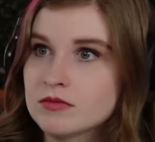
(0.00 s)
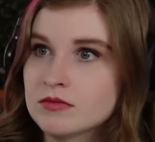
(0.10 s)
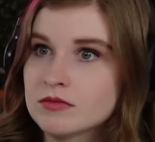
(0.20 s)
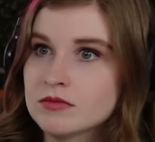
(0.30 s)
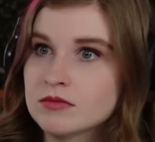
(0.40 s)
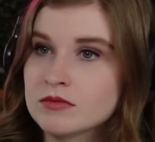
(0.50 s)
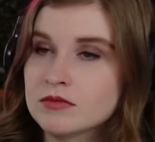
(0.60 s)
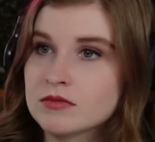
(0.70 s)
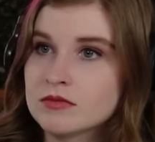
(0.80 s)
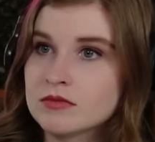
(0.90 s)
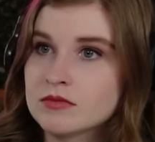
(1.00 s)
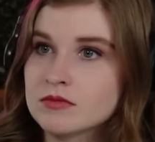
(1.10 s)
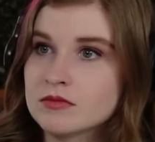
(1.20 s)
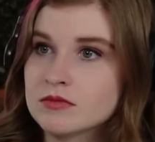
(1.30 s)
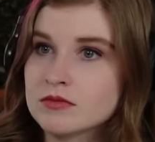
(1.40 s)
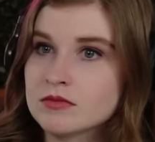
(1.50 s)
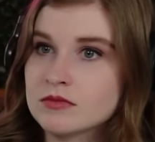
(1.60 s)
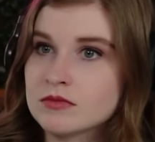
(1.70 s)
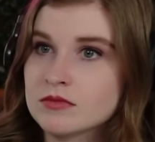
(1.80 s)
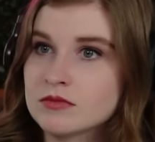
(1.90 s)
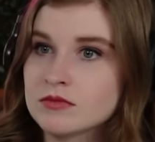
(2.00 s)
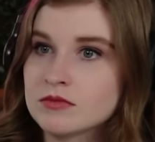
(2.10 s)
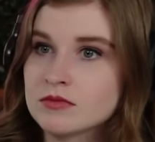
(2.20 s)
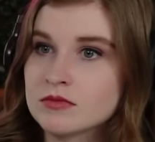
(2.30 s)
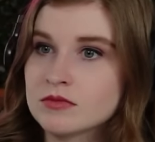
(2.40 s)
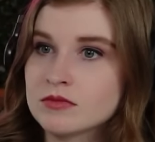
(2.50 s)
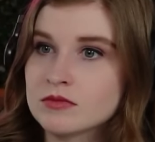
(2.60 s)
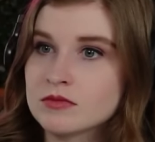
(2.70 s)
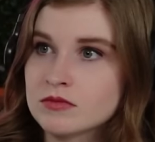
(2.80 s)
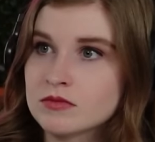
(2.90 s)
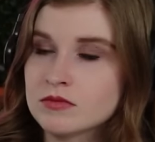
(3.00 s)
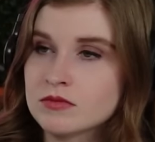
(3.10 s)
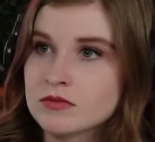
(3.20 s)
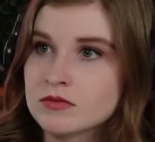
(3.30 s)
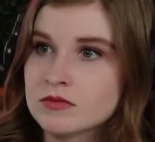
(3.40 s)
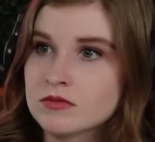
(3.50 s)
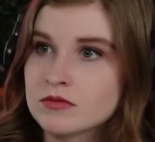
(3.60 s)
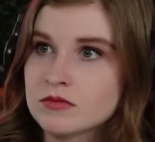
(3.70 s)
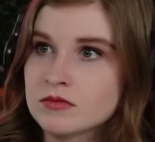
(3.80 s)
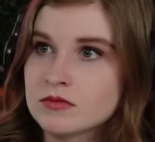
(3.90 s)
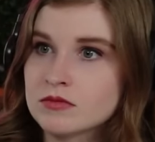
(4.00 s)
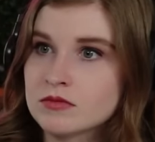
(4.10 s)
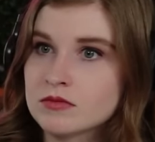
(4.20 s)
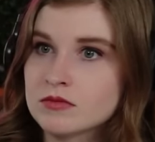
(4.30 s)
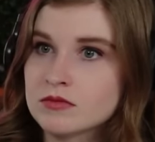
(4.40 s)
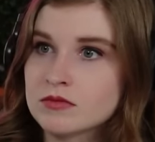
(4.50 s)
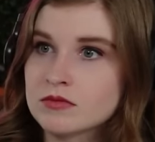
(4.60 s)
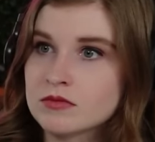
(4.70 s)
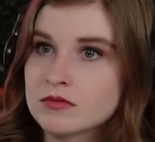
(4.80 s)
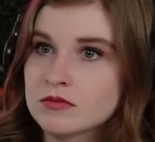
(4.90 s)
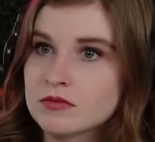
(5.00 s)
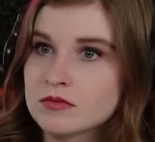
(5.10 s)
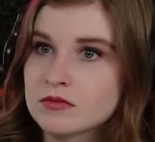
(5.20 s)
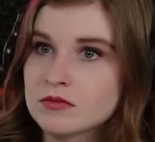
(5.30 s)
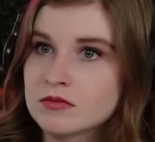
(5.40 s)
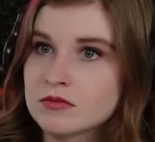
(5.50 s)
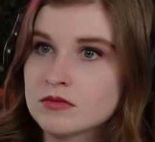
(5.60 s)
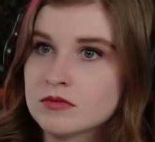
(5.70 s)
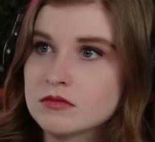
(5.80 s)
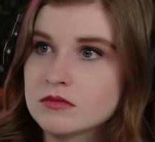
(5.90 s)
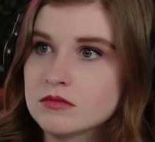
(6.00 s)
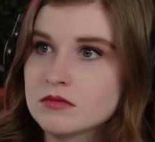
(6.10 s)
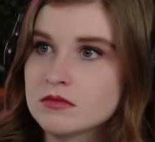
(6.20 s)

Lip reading: Nothing is said.